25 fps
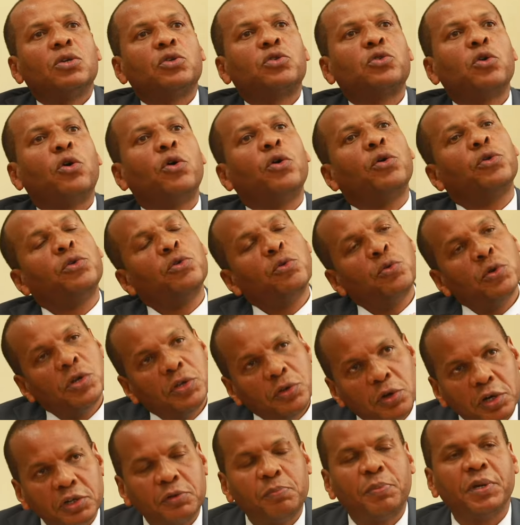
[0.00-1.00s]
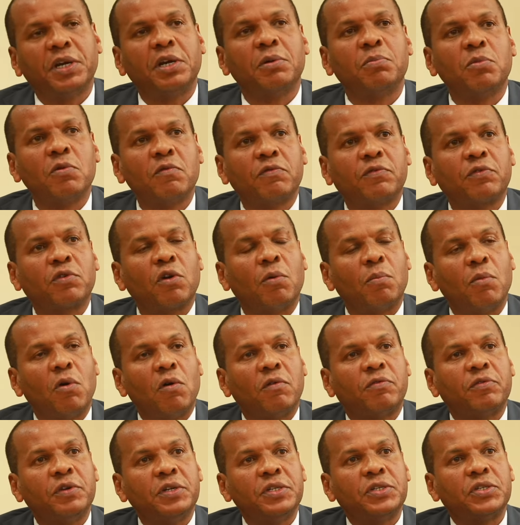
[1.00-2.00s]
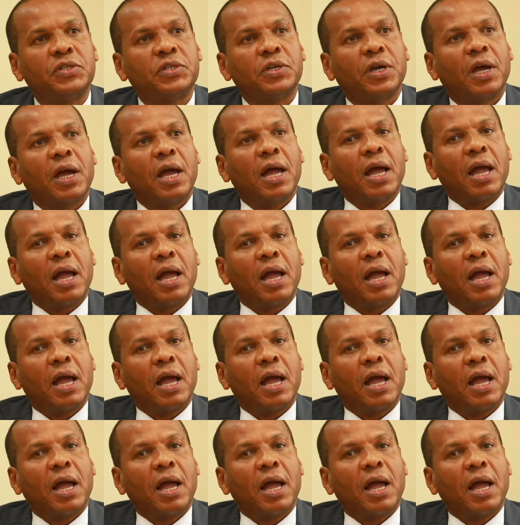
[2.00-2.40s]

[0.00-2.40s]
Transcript: So you will not be removed from office,